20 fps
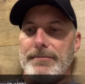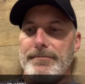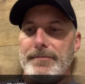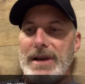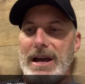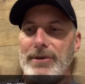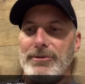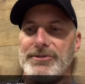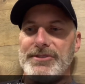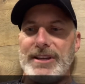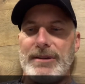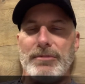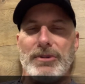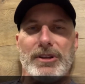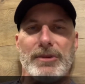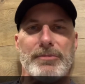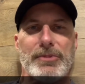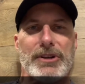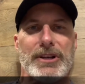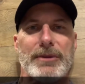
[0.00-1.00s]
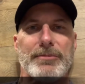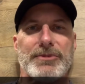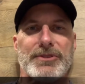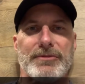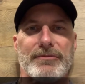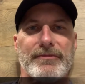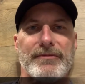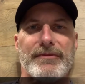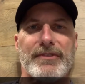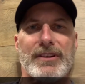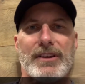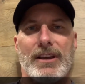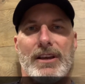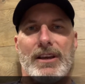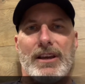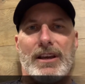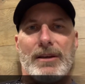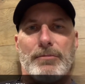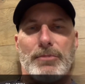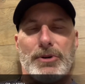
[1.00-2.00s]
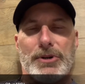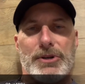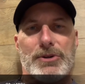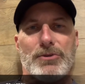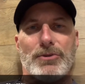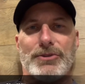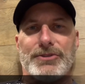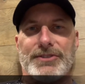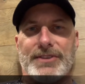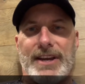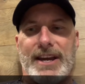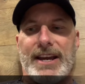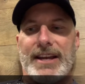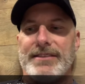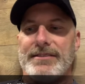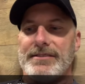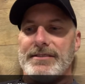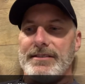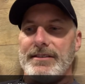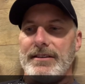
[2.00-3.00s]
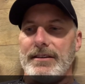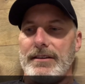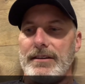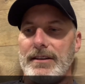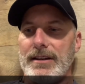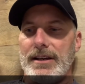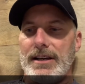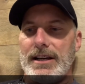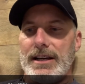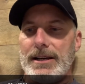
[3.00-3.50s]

I was able to put up some pretty cool stats, and